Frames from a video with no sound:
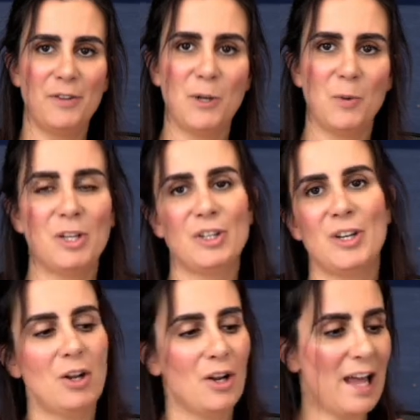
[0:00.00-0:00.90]
you're
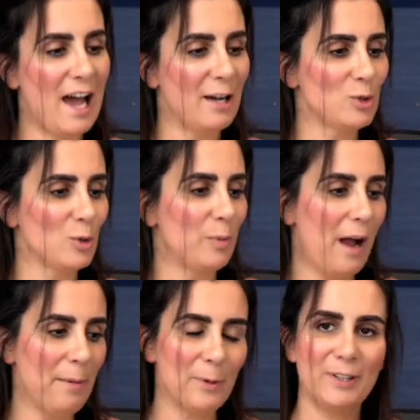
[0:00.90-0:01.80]
wondering on how to
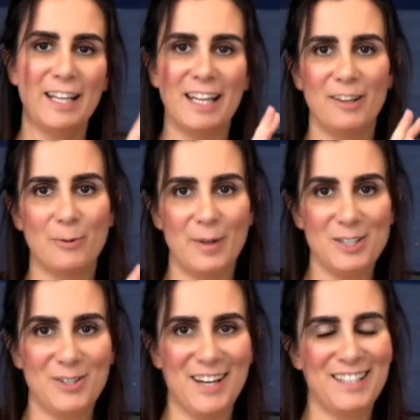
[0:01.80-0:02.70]
properly
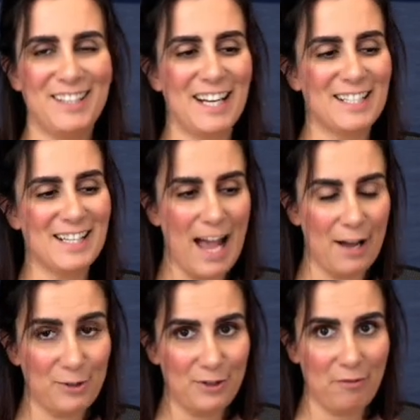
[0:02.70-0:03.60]
read your analytics
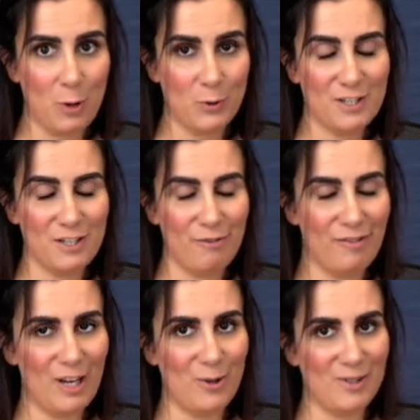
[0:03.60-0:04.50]
after you've posted your video,